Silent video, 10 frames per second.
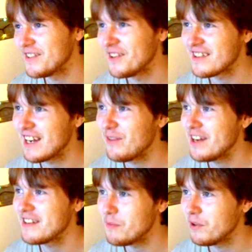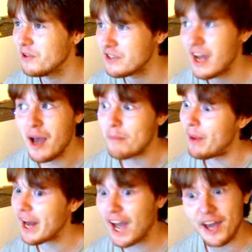on a save rate bulletin,
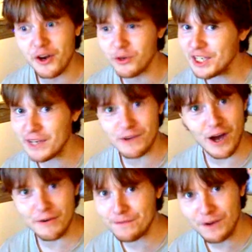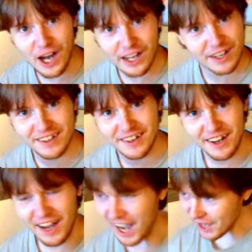but I don't give a fuck.
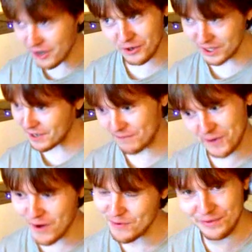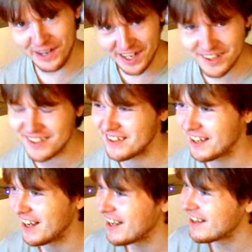I don't give no fucks.
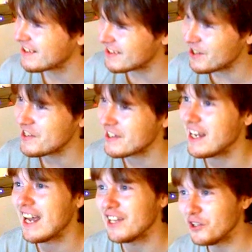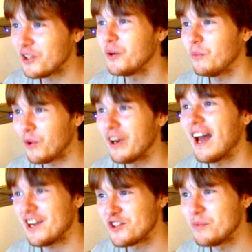Seriously, and look at what
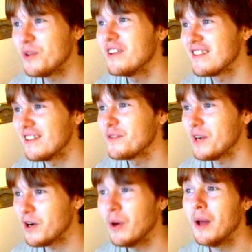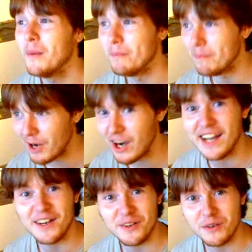attribute it's in as well.
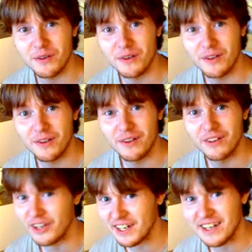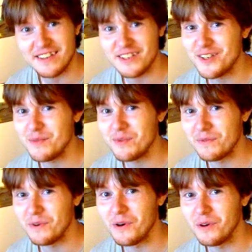Mind. Like I said to you
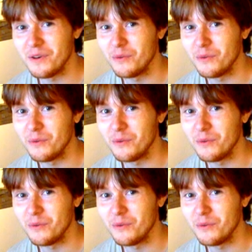before,